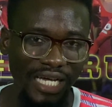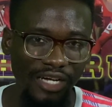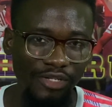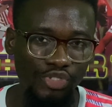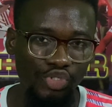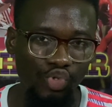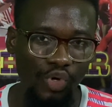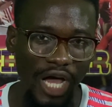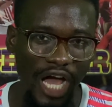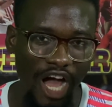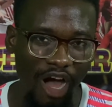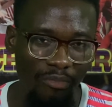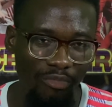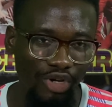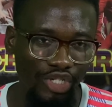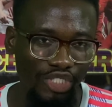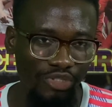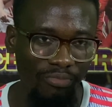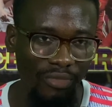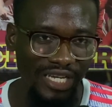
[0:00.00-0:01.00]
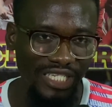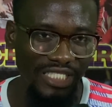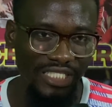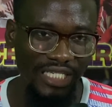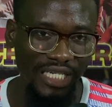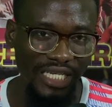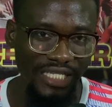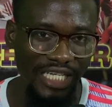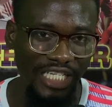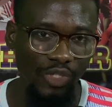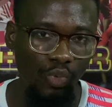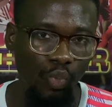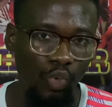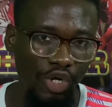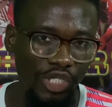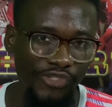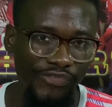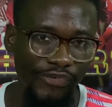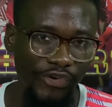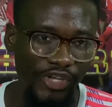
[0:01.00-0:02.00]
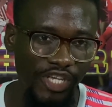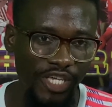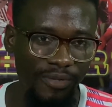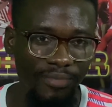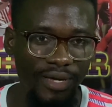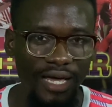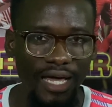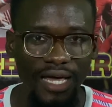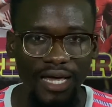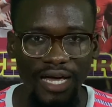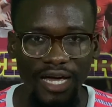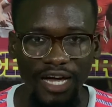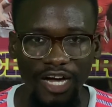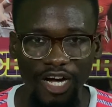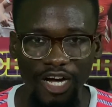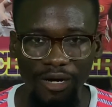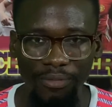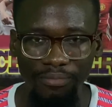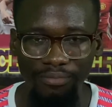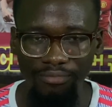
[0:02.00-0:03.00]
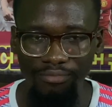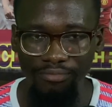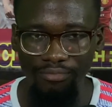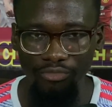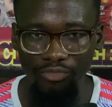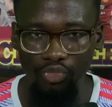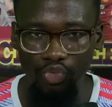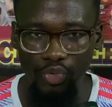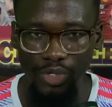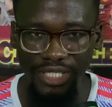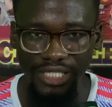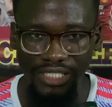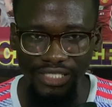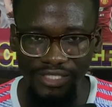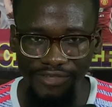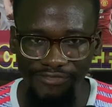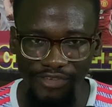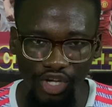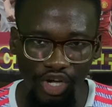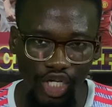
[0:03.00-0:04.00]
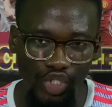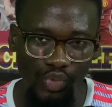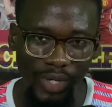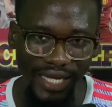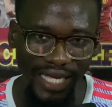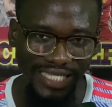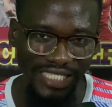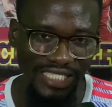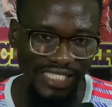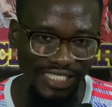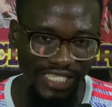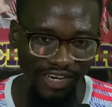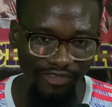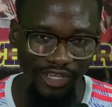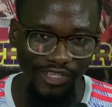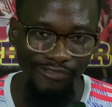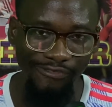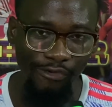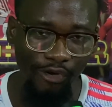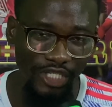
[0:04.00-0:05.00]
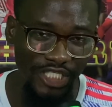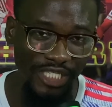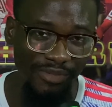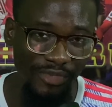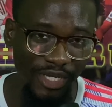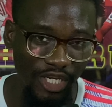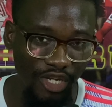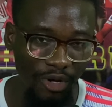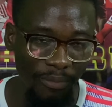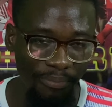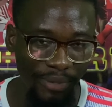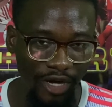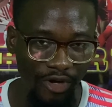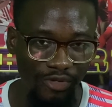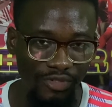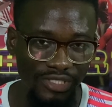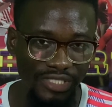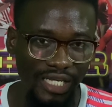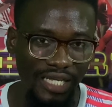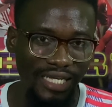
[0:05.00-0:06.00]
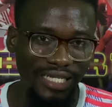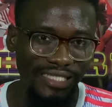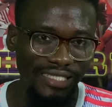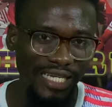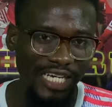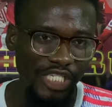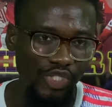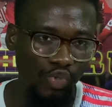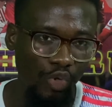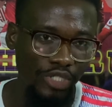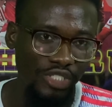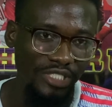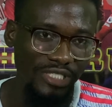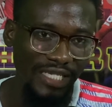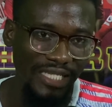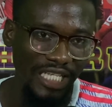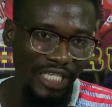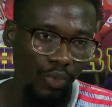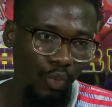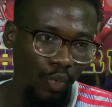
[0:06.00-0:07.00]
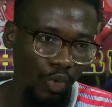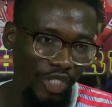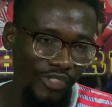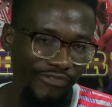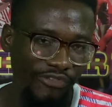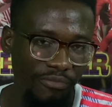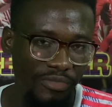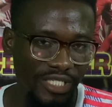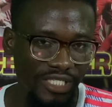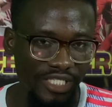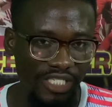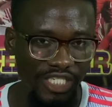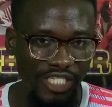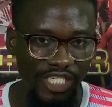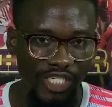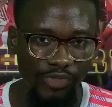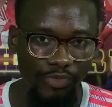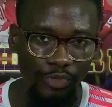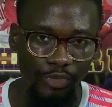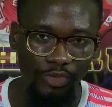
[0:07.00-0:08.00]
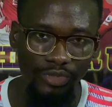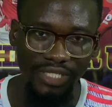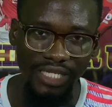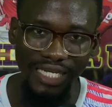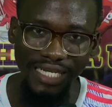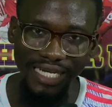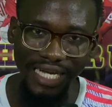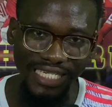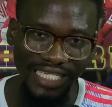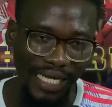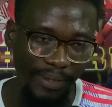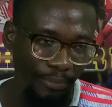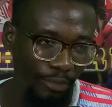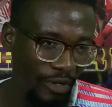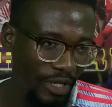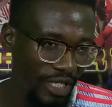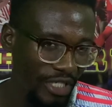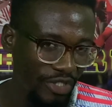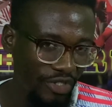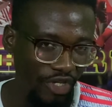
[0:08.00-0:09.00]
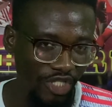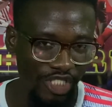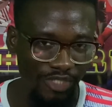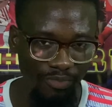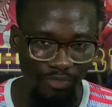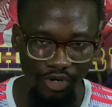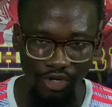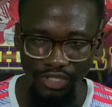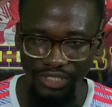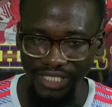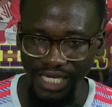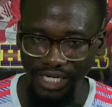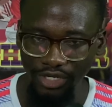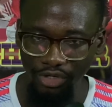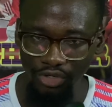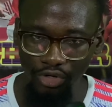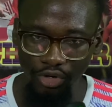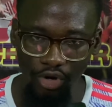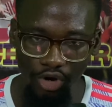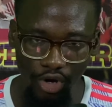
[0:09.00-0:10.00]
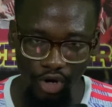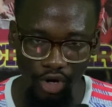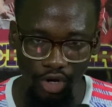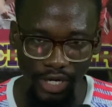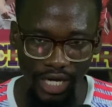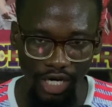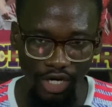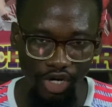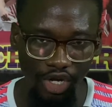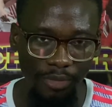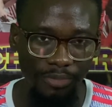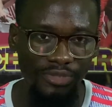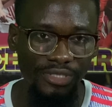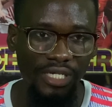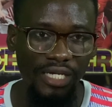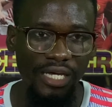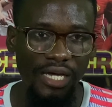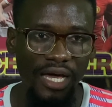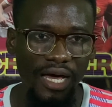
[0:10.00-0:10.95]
down to how much Manchester United wants for him. The figures we're getting is around £40 million. That is what United wants for Mason Greenwood. Can Napoli, Dortmund, and all other clubs